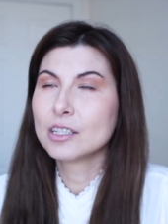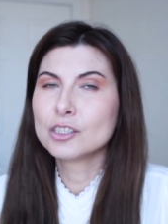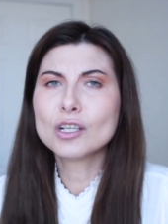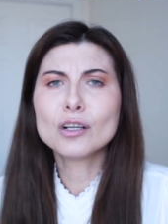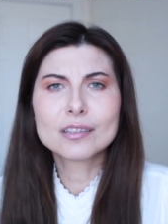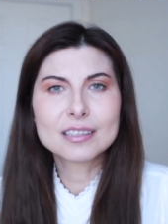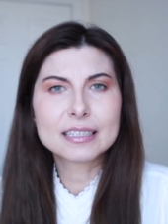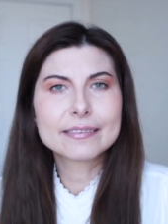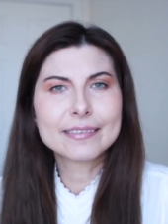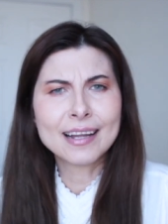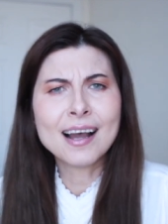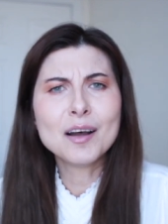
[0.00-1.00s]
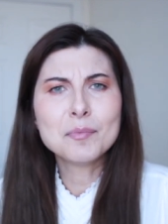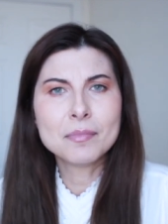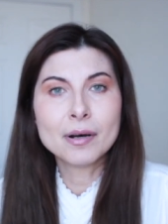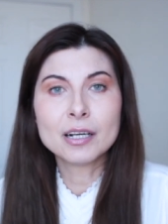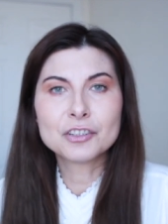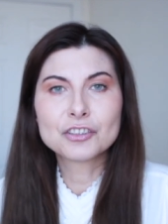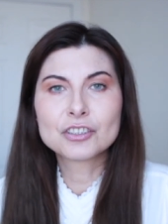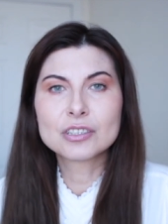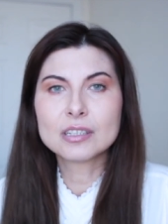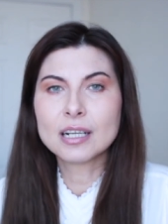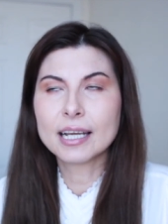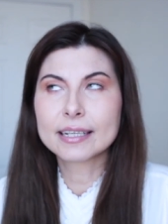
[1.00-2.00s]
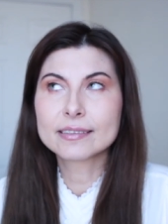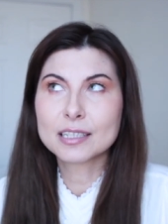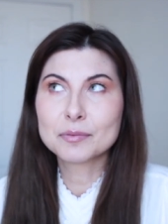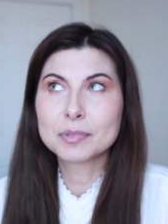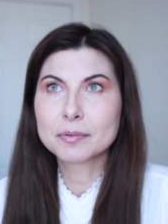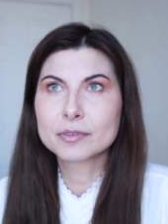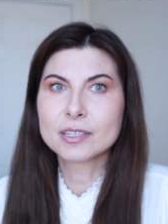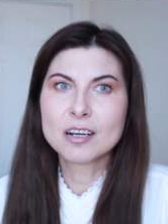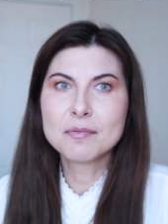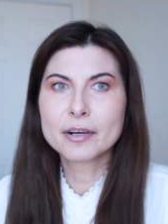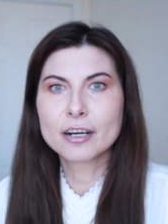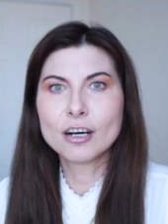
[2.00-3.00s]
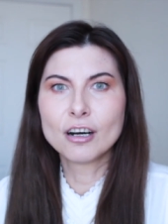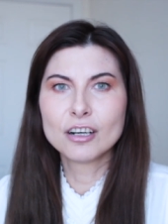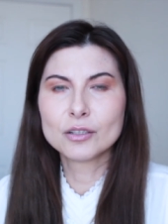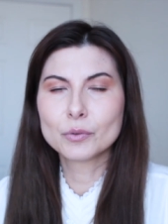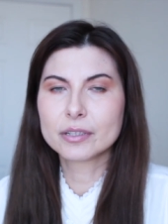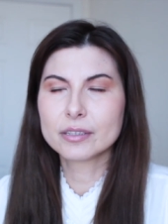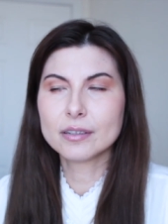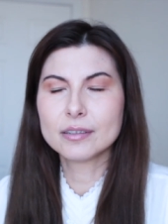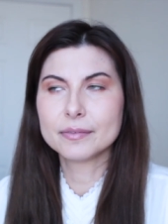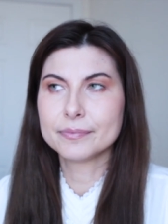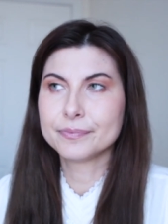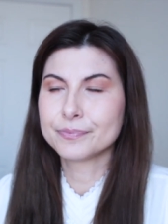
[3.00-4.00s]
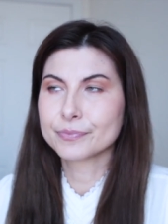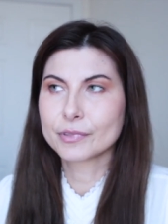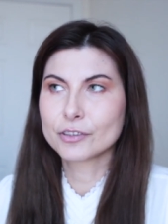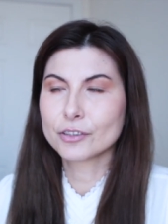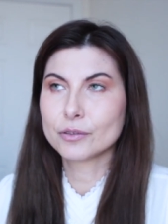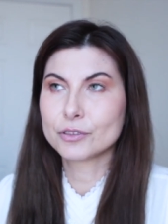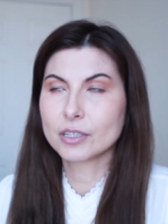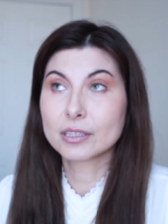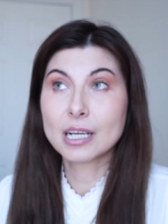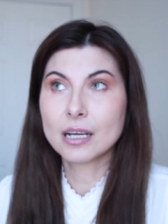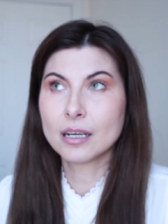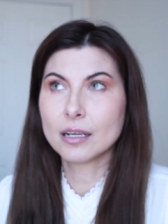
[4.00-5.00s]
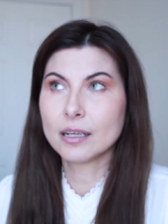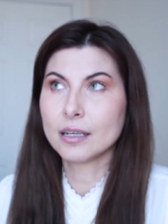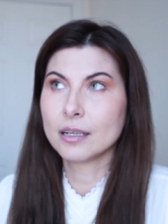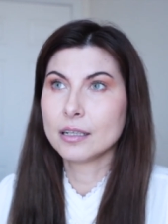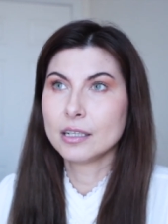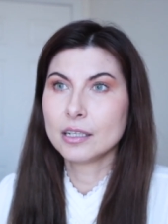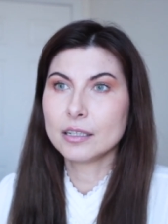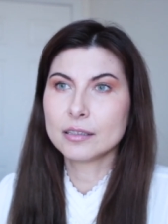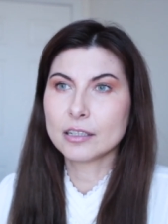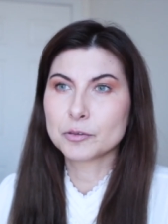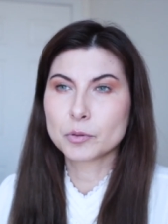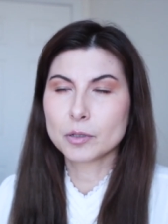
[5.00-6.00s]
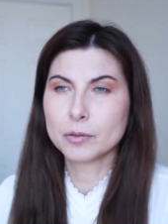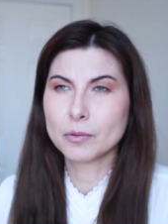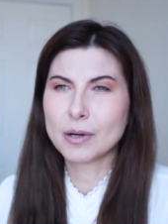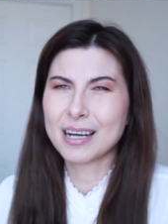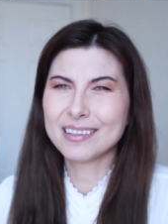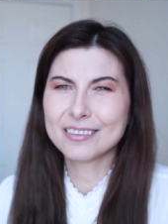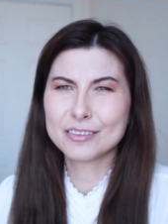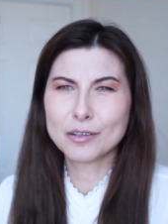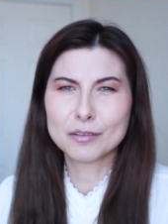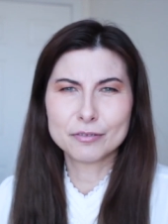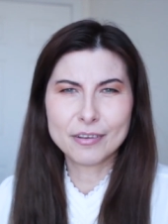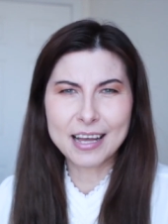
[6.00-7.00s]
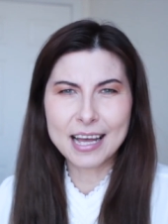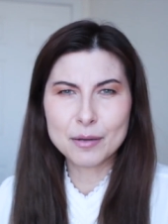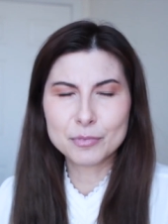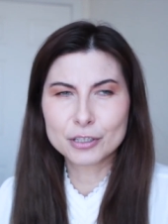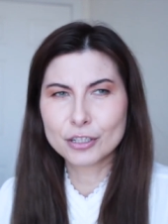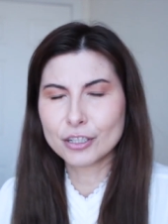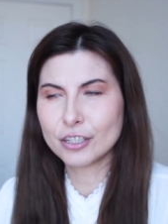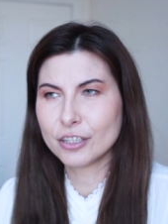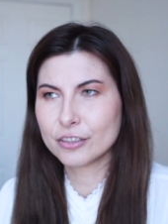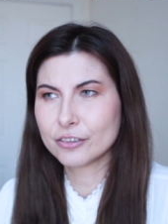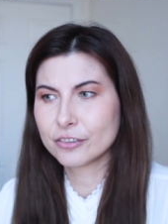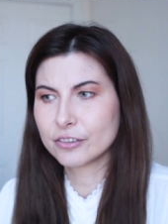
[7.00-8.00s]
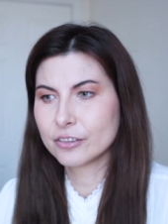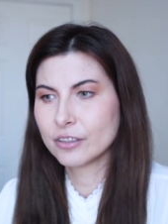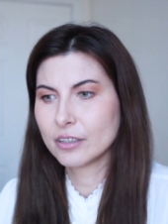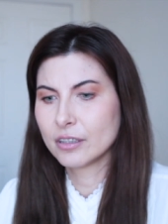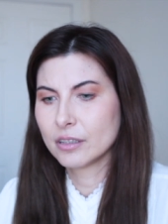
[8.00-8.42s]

not that much, like some people say, oh my god, you were um, so drunk, uh, that's probably why. That's not fair, because